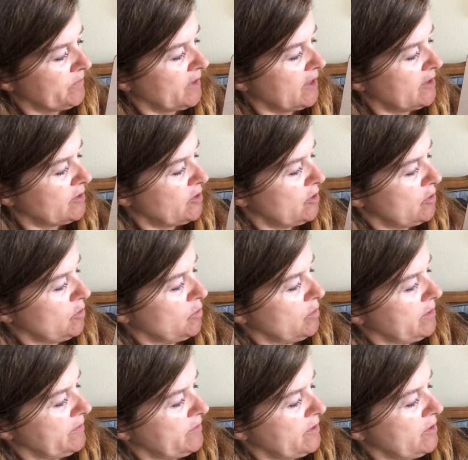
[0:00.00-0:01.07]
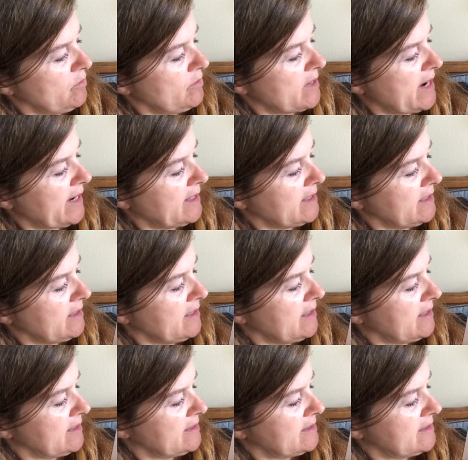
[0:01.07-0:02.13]
to the United
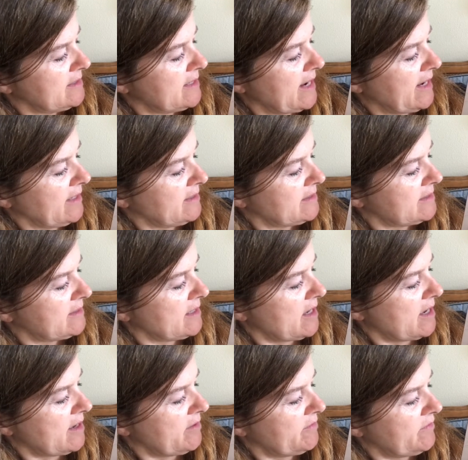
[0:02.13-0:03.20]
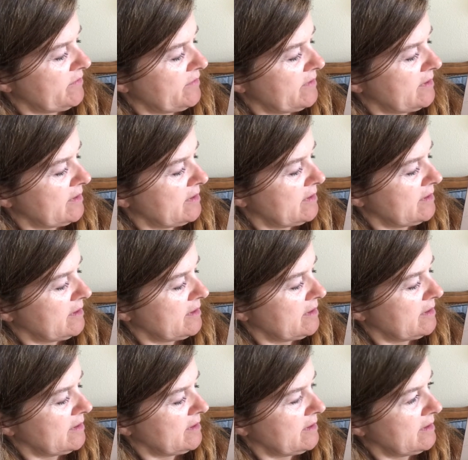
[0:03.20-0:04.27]
States of
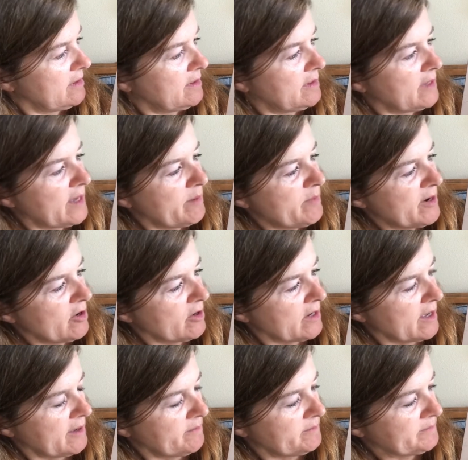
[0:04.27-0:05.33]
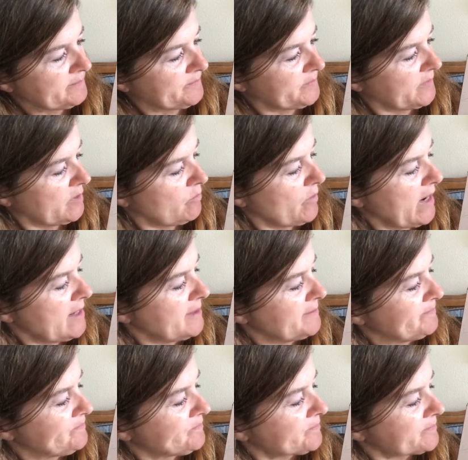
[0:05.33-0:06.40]
America, right?
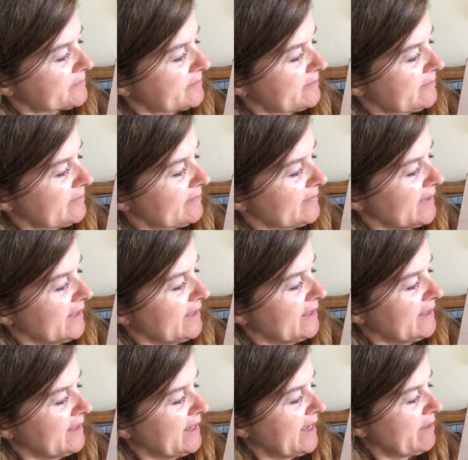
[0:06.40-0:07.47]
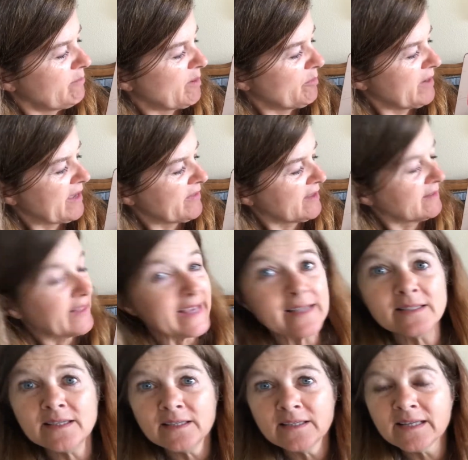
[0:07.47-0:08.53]
And remember how they
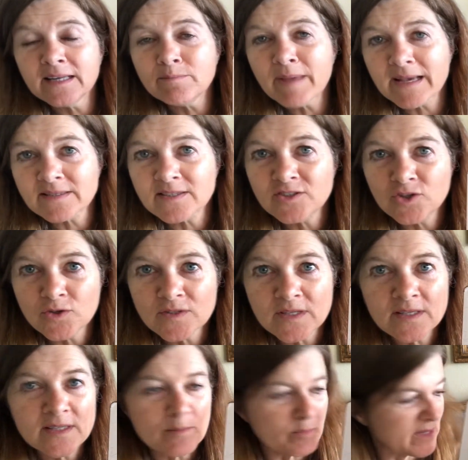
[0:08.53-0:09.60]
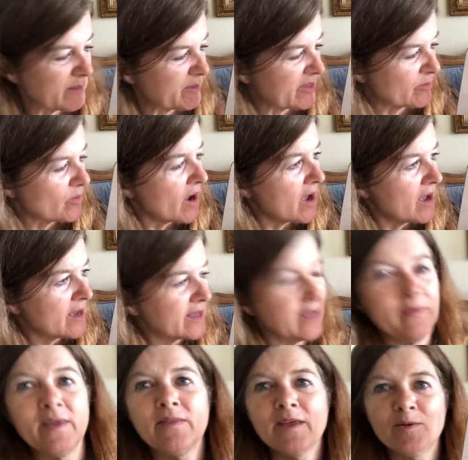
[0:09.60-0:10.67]
landed in Massachusetts at Plymouth Rock, and
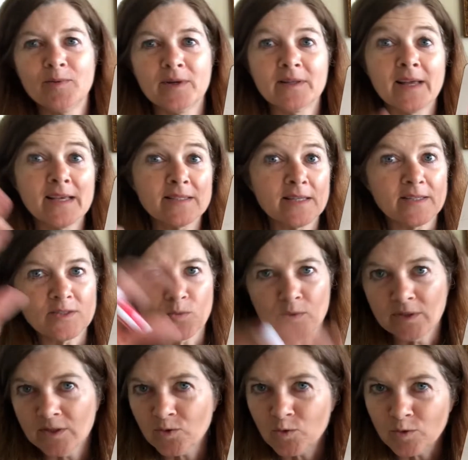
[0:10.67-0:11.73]
then they realized it's a really cool